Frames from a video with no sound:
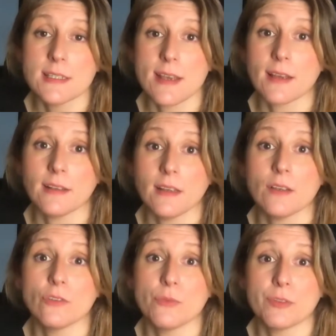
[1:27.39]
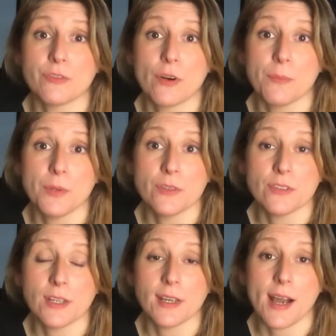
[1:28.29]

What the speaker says: technique to perform music,